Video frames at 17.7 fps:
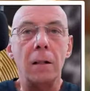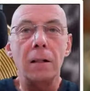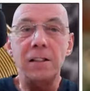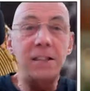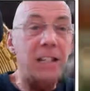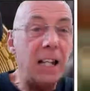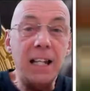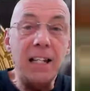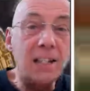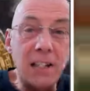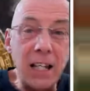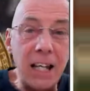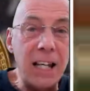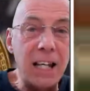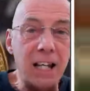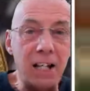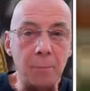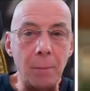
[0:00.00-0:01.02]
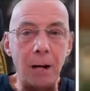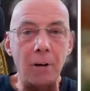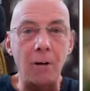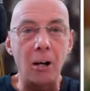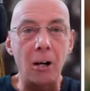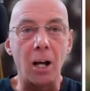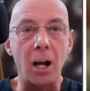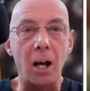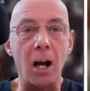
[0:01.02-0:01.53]
DC in
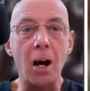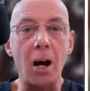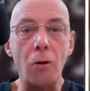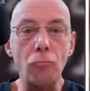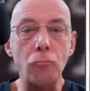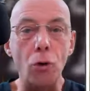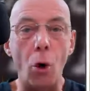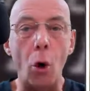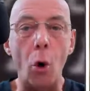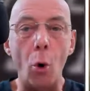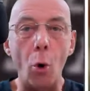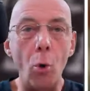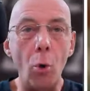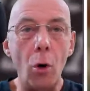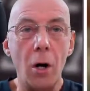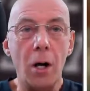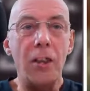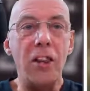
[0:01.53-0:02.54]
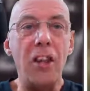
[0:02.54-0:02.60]
America rule